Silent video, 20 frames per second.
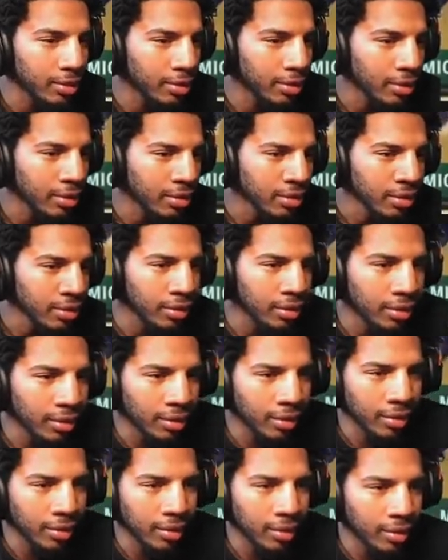
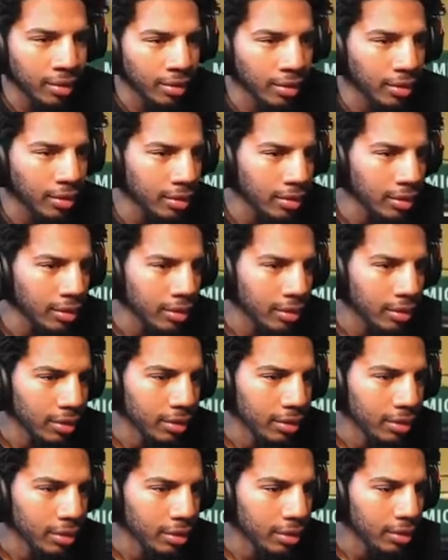
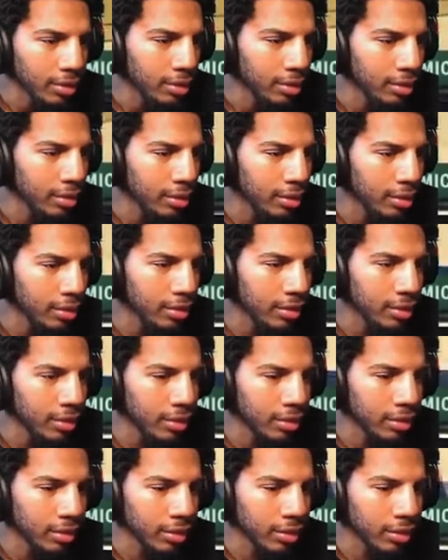(silence)